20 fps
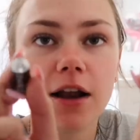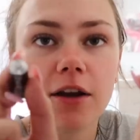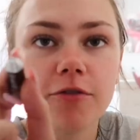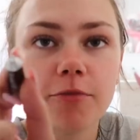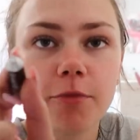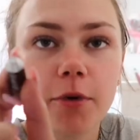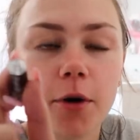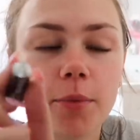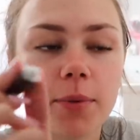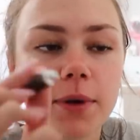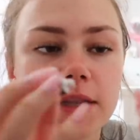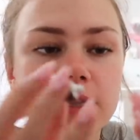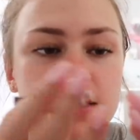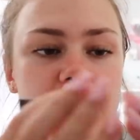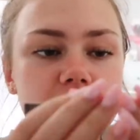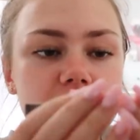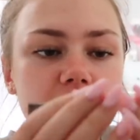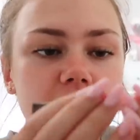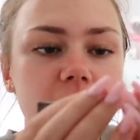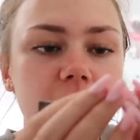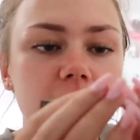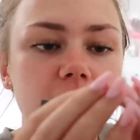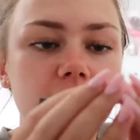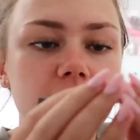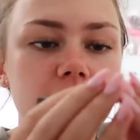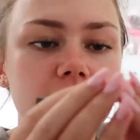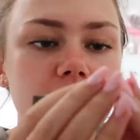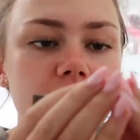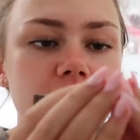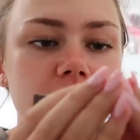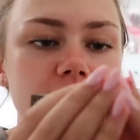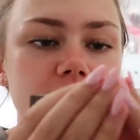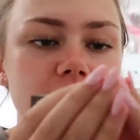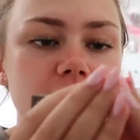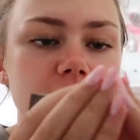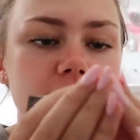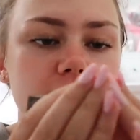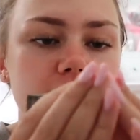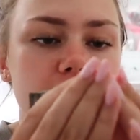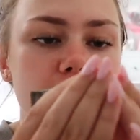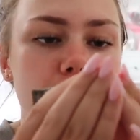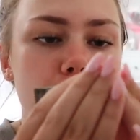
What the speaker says: I love popping the seal on this.